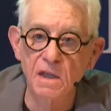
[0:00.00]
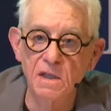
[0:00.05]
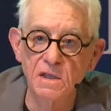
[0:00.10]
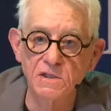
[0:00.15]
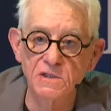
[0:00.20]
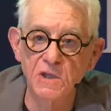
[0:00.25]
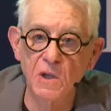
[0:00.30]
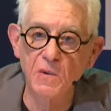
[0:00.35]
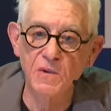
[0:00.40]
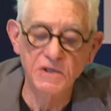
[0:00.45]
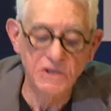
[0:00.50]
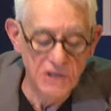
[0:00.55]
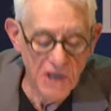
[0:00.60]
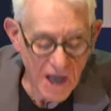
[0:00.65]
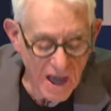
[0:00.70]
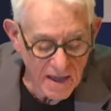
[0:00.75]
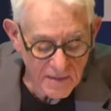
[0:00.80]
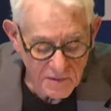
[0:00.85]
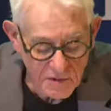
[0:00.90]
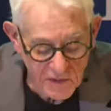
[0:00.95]
So in
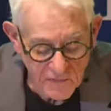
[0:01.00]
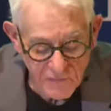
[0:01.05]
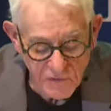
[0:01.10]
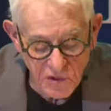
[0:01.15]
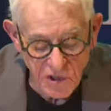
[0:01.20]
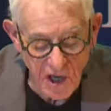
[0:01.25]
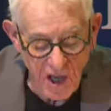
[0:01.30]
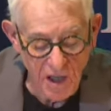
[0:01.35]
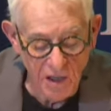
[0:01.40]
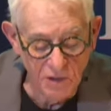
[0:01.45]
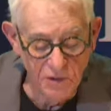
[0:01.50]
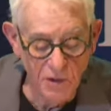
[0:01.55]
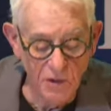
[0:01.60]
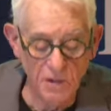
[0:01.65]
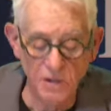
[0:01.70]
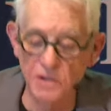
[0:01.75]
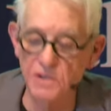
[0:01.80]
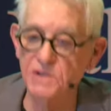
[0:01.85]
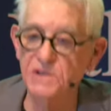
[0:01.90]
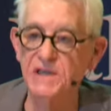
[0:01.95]
times of
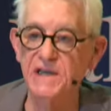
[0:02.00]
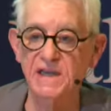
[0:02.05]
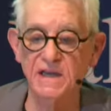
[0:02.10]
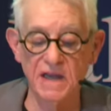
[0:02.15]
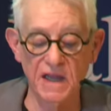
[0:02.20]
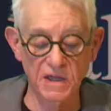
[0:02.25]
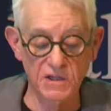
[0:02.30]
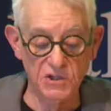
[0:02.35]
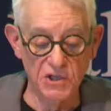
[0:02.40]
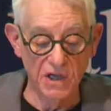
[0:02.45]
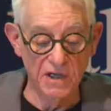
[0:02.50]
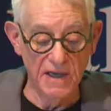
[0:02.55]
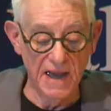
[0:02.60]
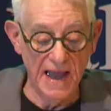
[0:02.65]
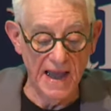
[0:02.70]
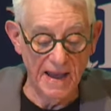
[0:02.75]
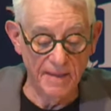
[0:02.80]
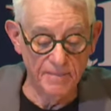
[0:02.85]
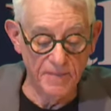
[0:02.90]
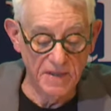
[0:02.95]
childhood or teenage
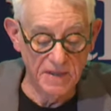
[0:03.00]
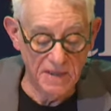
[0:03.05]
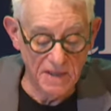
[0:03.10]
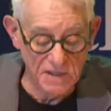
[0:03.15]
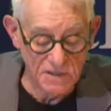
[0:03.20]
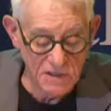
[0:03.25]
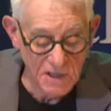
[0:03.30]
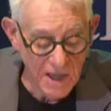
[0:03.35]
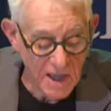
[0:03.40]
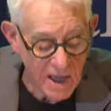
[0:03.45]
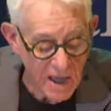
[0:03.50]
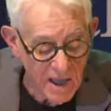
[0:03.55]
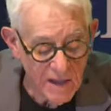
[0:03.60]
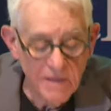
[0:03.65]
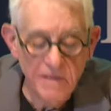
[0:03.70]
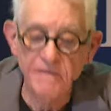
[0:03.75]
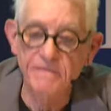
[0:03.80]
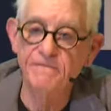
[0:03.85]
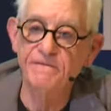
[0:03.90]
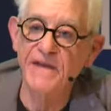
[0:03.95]
unhappiness,
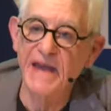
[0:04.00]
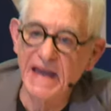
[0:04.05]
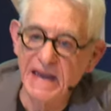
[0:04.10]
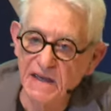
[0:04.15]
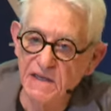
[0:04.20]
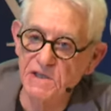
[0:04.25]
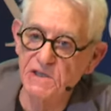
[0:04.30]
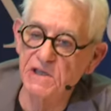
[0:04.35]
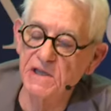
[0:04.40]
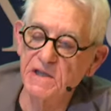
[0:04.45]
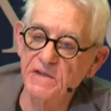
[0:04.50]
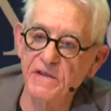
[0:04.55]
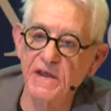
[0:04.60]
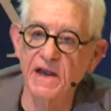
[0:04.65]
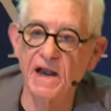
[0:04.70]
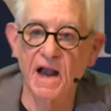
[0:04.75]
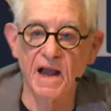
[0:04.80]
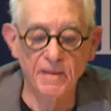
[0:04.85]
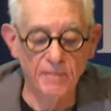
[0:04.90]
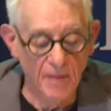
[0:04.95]
the fantasy
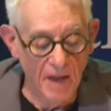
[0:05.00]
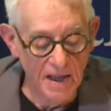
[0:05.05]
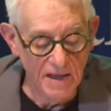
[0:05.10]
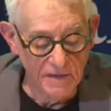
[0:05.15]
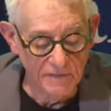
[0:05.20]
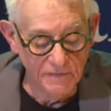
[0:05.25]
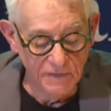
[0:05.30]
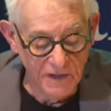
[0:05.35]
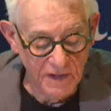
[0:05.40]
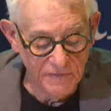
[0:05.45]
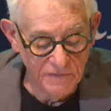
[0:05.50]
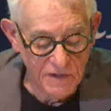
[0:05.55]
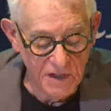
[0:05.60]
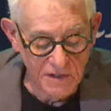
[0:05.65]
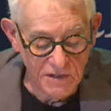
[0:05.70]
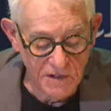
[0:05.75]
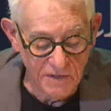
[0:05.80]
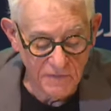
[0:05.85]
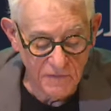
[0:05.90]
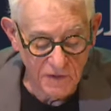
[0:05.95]
that I might have lived a
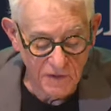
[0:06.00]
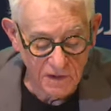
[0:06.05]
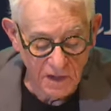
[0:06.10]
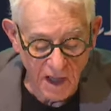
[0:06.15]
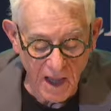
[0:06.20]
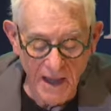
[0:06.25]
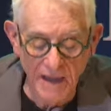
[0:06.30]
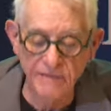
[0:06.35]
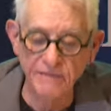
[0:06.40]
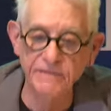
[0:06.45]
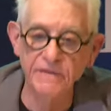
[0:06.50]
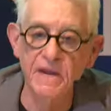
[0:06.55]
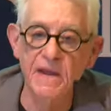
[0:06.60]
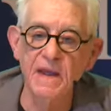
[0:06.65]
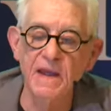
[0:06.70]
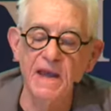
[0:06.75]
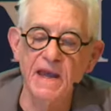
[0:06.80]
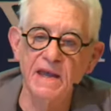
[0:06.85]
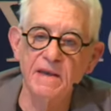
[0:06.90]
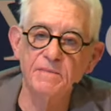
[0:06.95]
different life
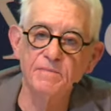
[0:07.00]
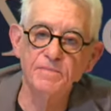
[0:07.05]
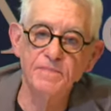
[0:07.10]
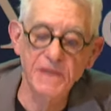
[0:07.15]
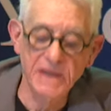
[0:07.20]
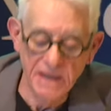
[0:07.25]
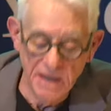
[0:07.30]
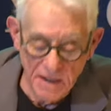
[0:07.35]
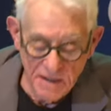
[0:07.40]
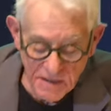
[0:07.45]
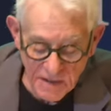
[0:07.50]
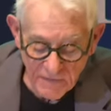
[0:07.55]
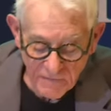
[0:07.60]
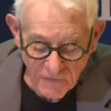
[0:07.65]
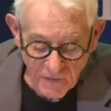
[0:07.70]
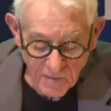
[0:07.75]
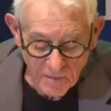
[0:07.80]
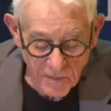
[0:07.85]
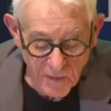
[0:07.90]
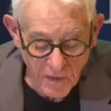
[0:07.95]
and been a
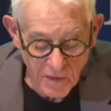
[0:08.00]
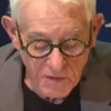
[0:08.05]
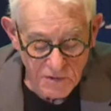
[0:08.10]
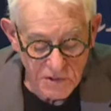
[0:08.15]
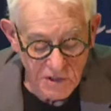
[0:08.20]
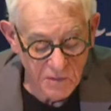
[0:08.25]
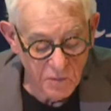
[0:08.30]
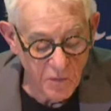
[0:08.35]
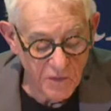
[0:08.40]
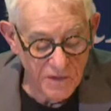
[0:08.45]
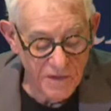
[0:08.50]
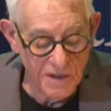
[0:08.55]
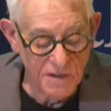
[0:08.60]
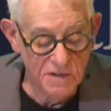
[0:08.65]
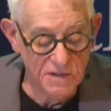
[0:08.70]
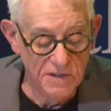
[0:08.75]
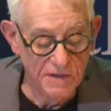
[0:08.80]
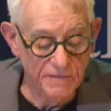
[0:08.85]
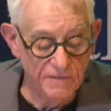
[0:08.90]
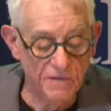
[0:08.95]
different person with a
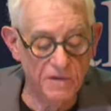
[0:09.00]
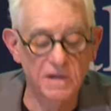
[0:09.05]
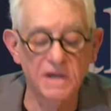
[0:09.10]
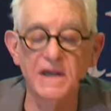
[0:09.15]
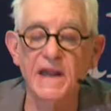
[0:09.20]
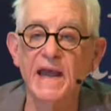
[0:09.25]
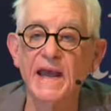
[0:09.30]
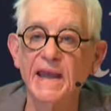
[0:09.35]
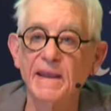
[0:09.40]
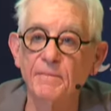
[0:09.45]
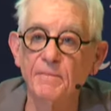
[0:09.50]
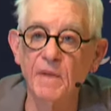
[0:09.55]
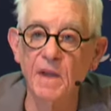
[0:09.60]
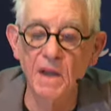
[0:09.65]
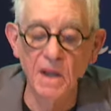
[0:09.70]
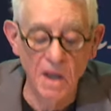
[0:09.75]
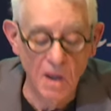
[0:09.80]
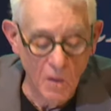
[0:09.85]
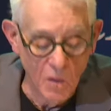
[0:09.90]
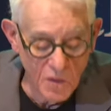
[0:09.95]
different name
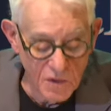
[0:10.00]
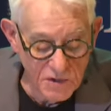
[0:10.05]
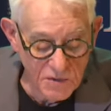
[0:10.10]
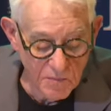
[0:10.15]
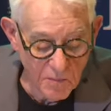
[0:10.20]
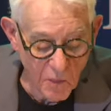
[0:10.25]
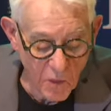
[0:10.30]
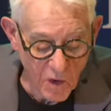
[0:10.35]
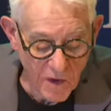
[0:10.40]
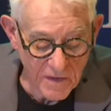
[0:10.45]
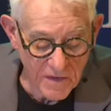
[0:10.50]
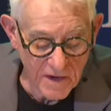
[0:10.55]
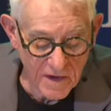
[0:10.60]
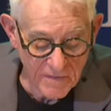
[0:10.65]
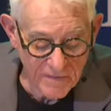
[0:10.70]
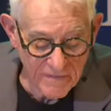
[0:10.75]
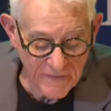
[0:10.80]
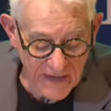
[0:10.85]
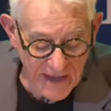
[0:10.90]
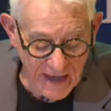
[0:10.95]
was more than
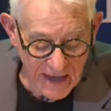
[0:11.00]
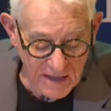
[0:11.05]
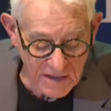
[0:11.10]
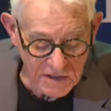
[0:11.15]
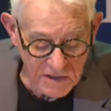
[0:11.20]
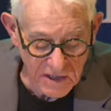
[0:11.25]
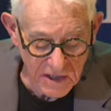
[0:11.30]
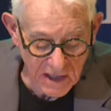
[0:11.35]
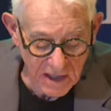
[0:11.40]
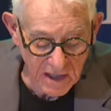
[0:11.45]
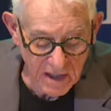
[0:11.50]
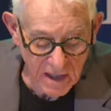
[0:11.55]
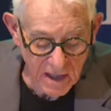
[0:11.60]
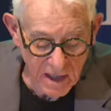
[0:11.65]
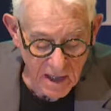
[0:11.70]
a fantasy.